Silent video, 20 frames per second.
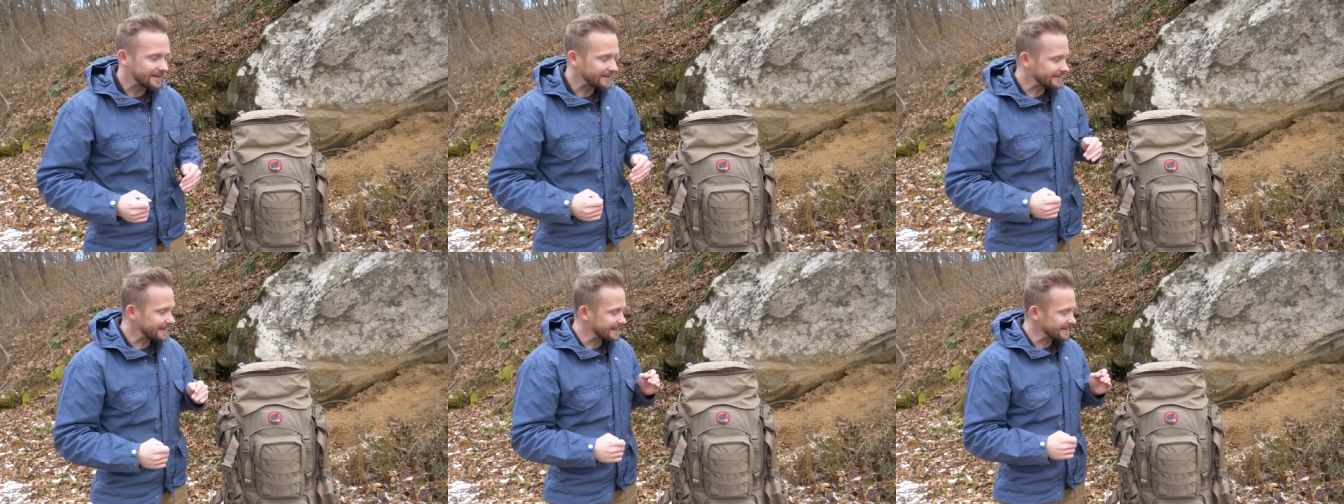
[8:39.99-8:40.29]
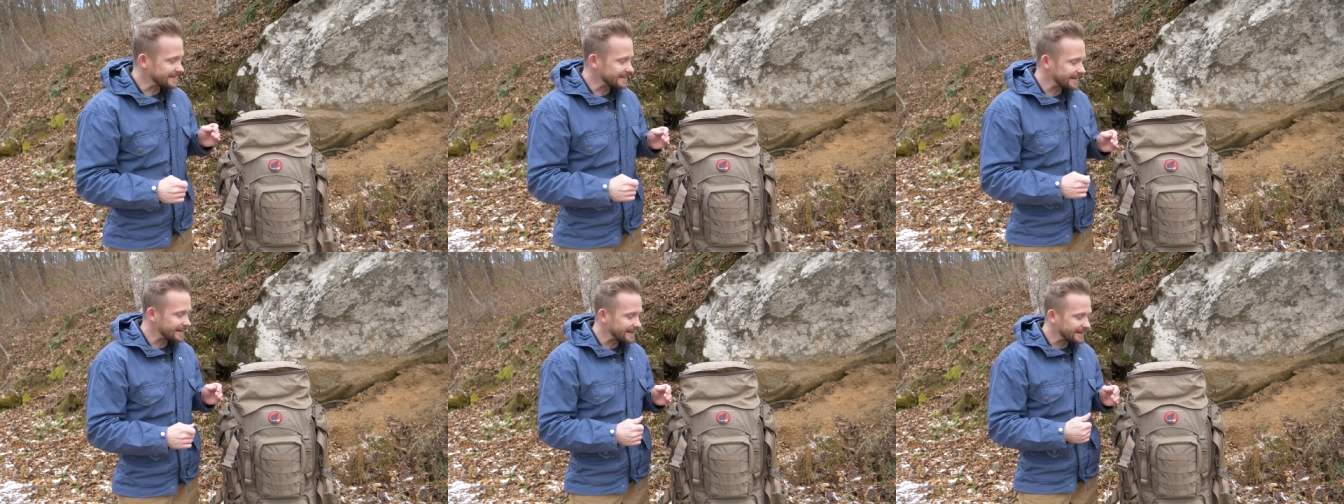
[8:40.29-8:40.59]
They
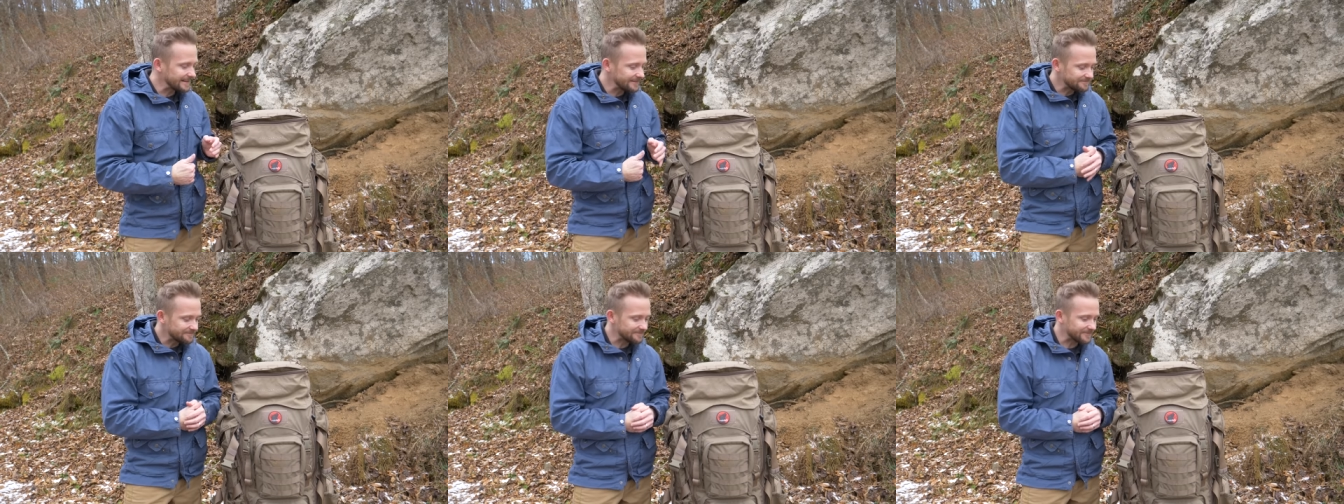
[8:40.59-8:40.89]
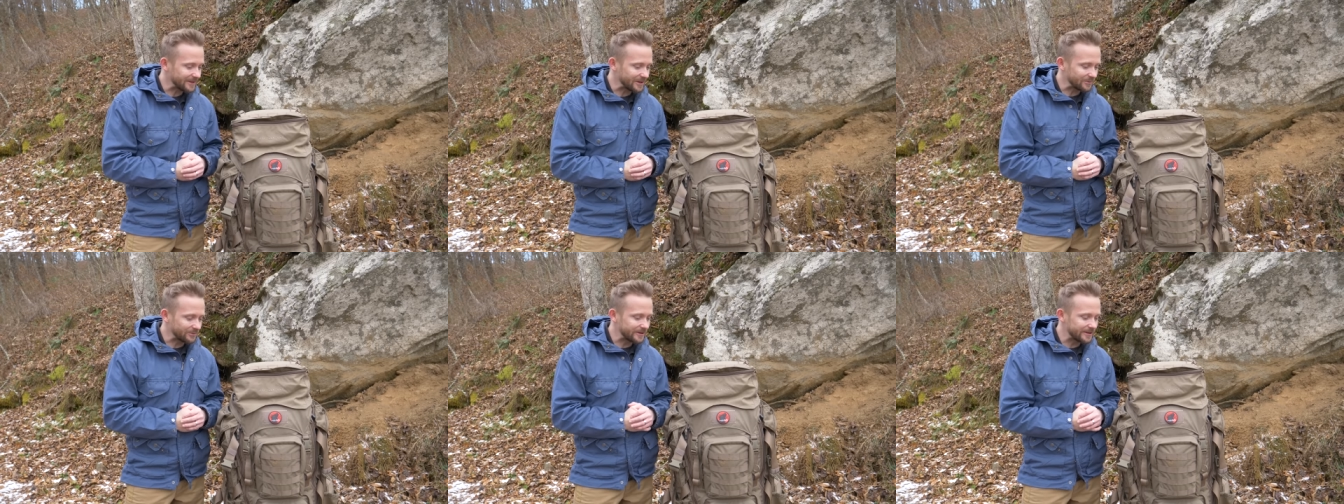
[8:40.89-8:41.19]
get it.
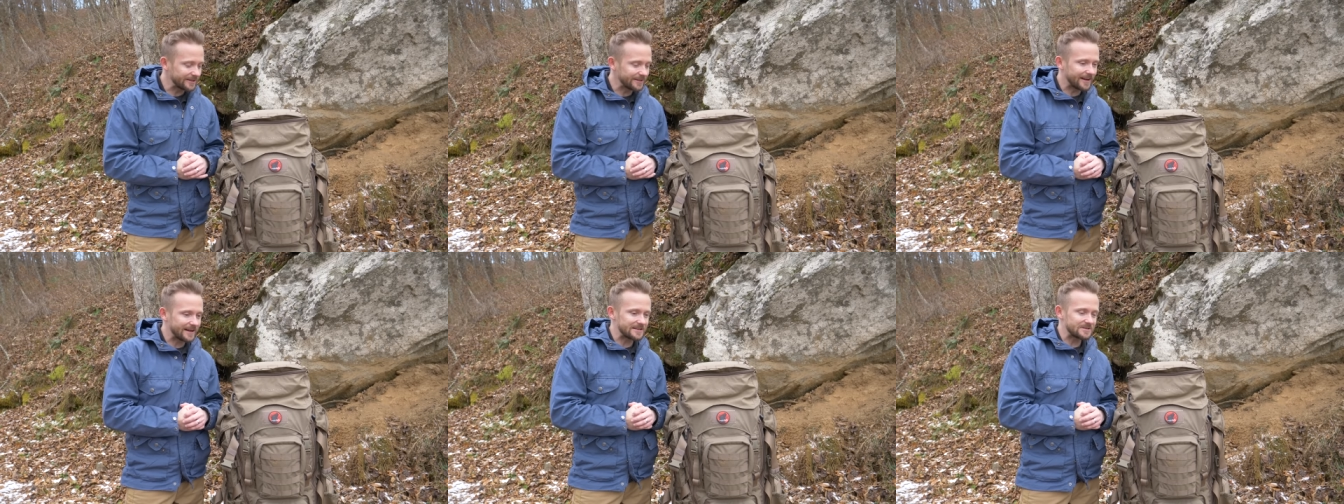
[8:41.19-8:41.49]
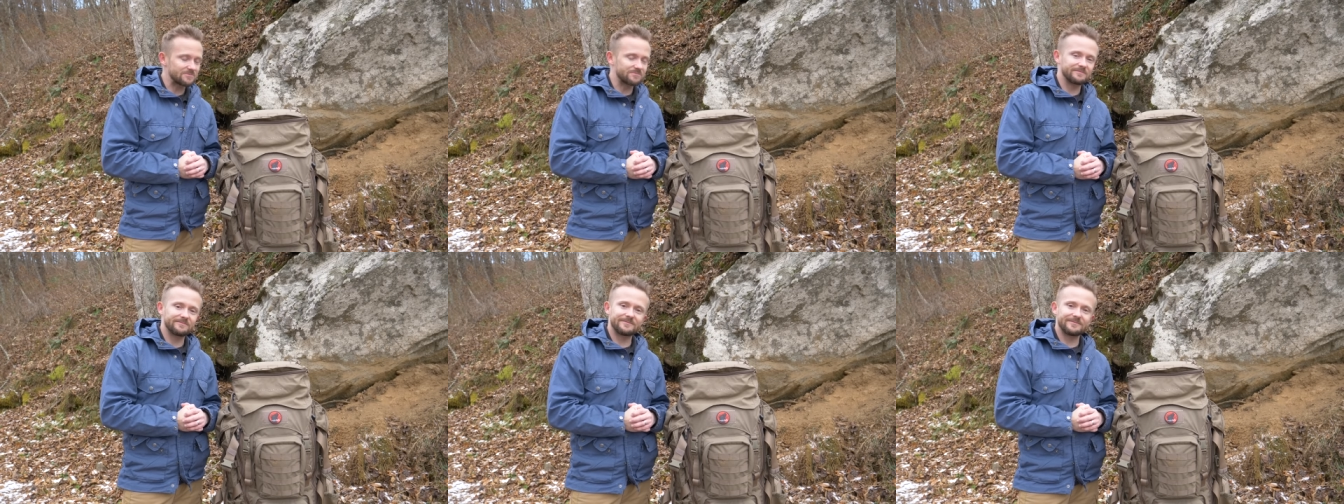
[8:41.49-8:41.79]
They
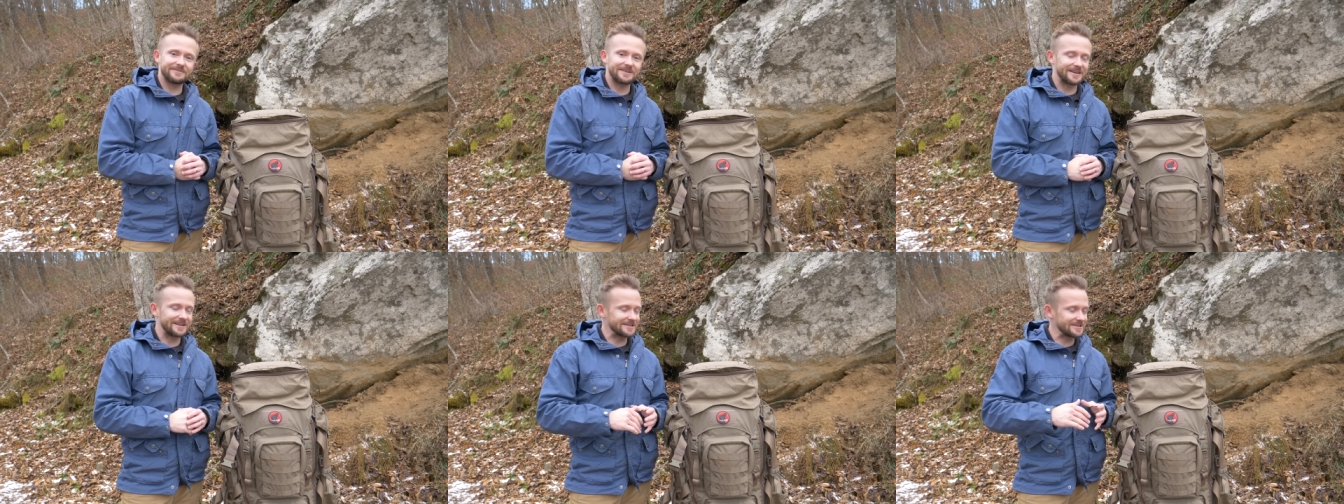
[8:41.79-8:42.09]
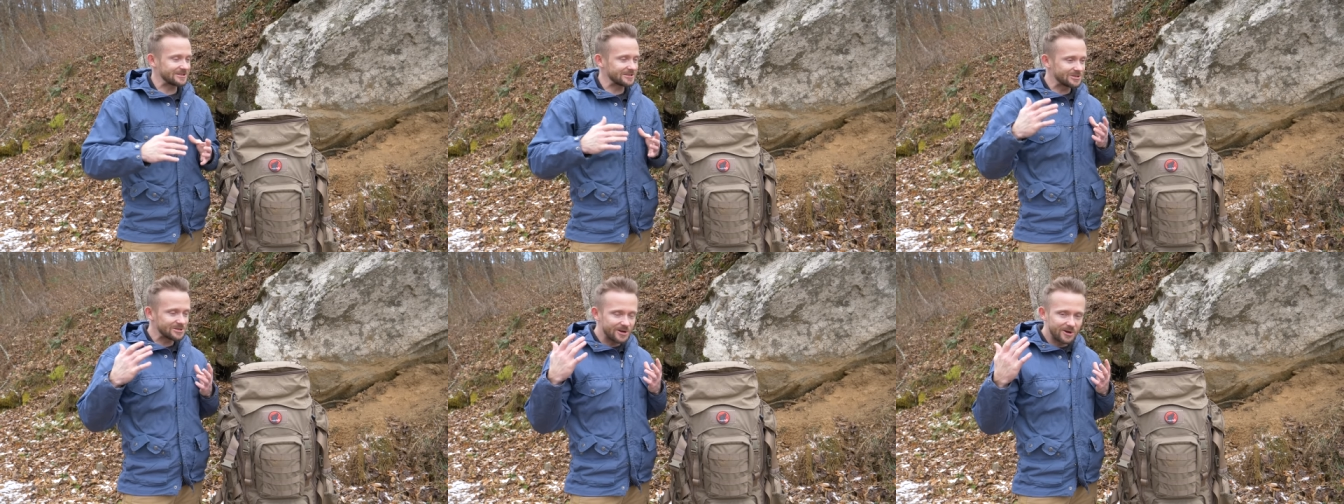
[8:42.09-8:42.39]
realize
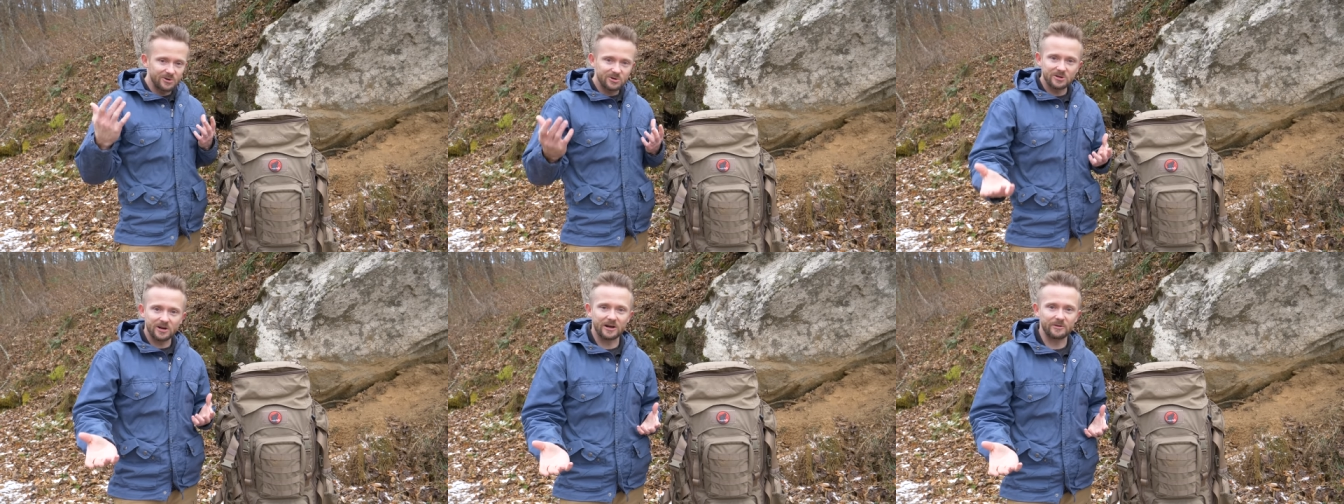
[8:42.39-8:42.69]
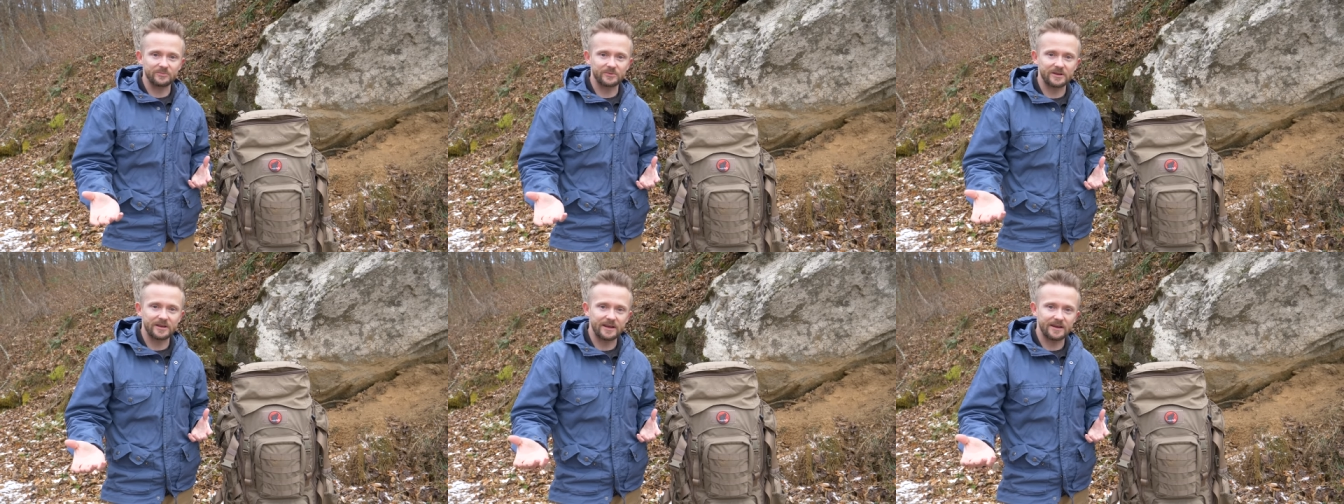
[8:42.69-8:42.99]
it's so
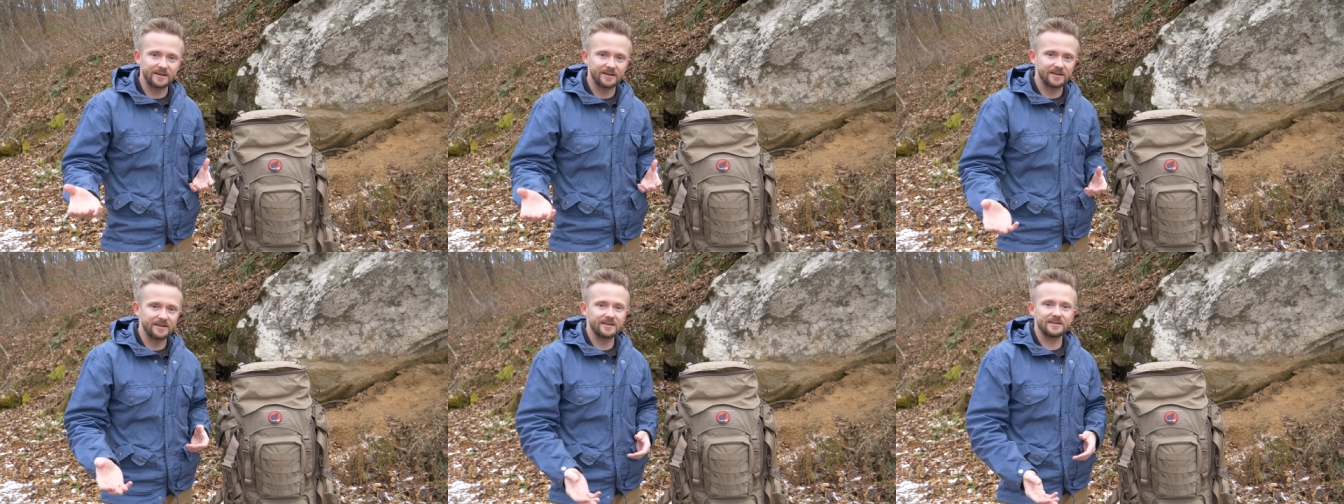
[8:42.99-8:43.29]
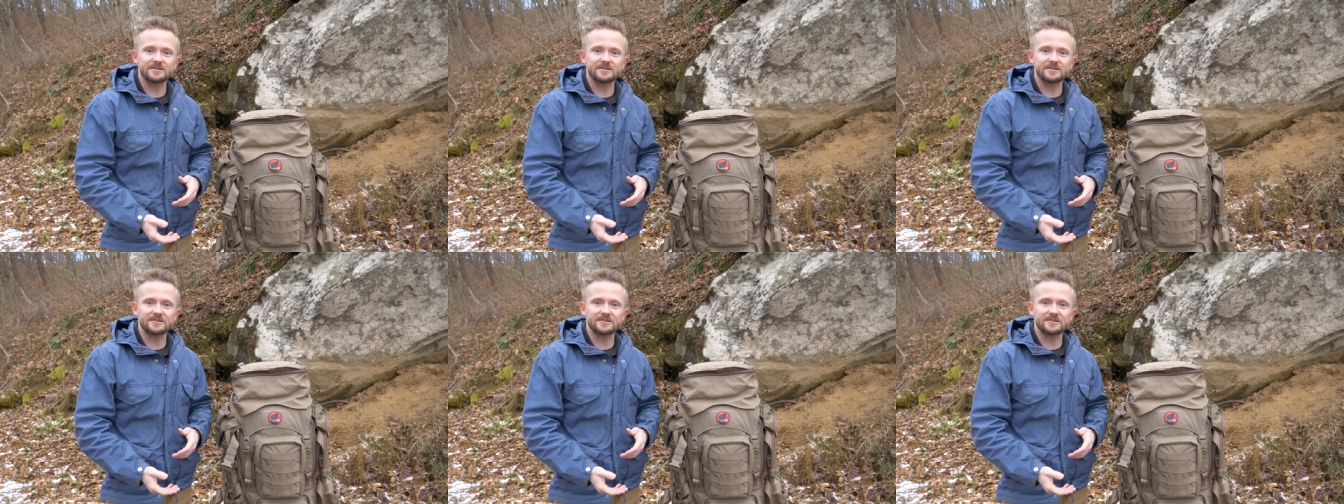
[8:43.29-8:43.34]
complicated.